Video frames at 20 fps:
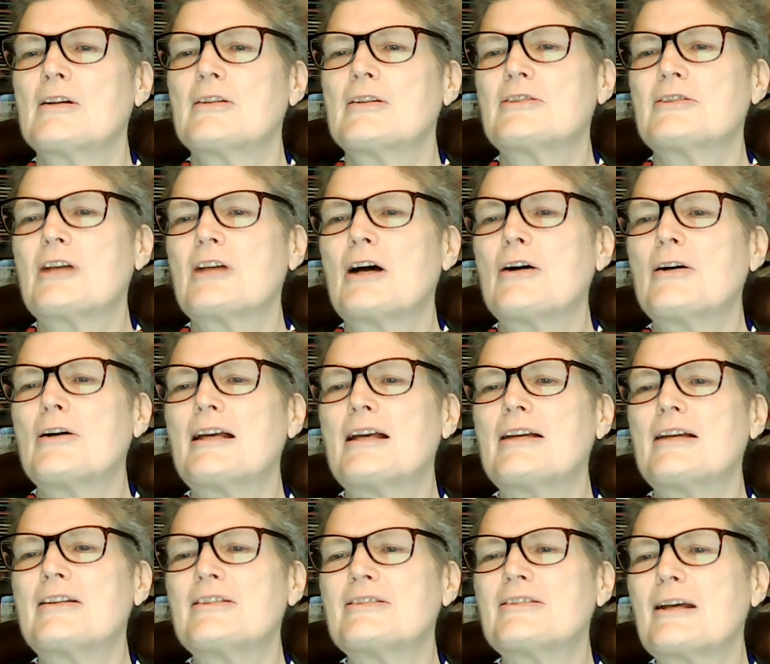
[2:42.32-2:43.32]
So,
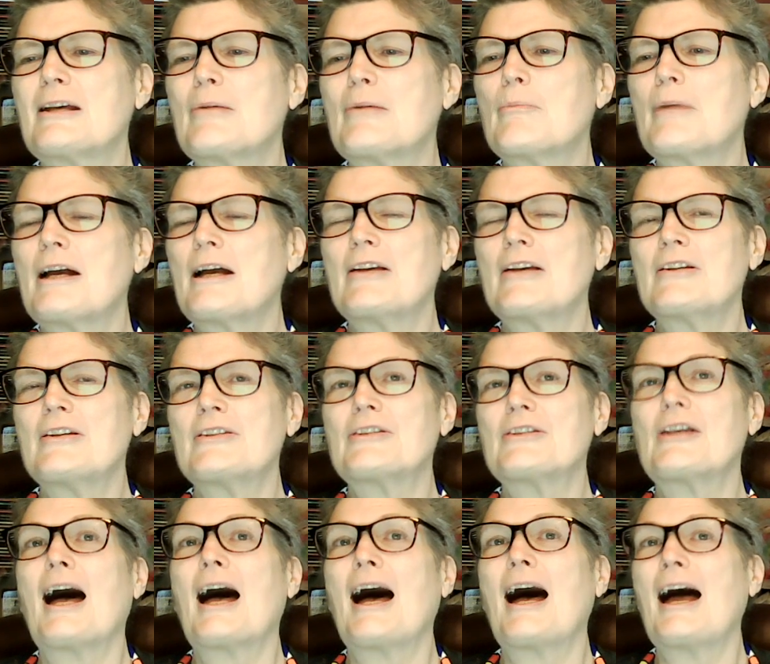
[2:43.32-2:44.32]
in some ways,
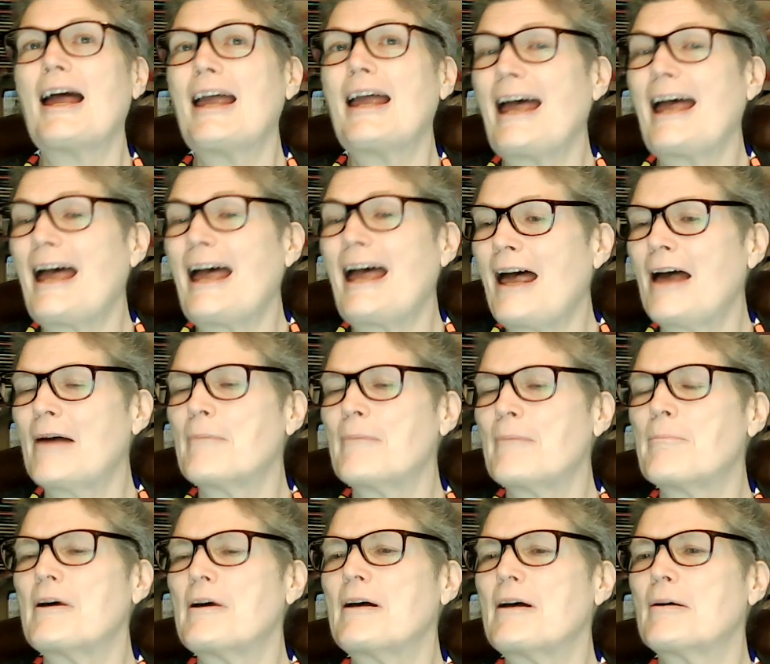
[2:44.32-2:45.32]
I
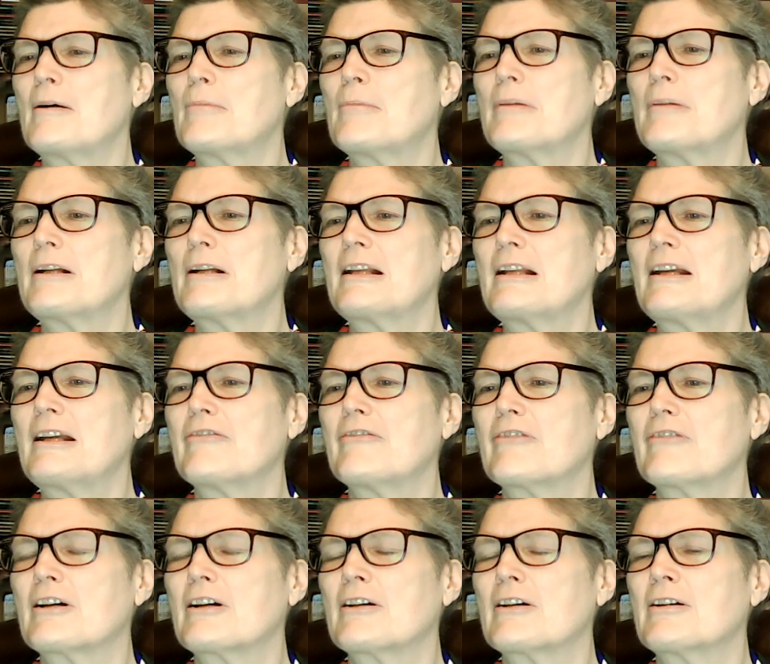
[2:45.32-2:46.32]
am a
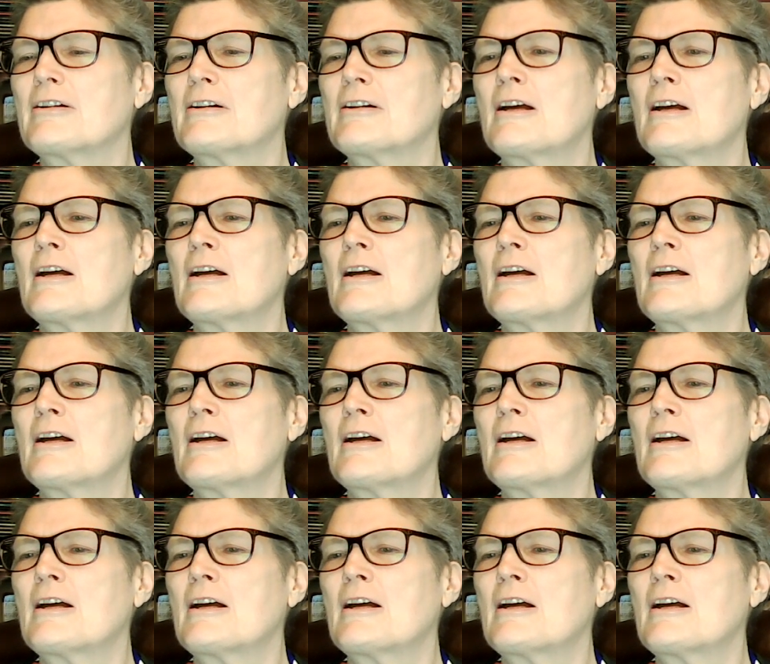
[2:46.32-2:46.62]
believer.